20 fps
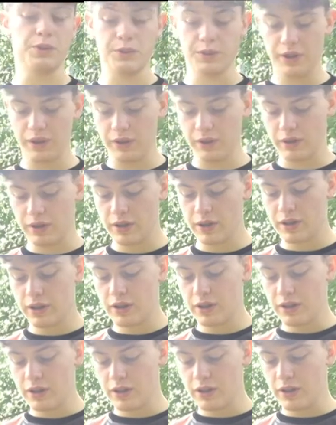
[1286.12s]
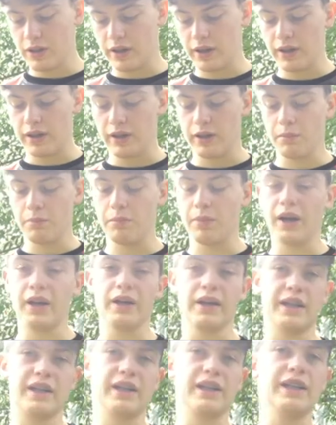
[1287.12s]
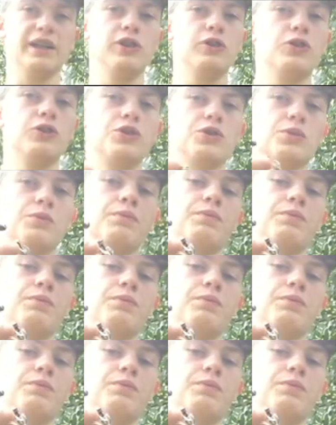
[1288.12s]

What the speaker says: with it, buy a hinge,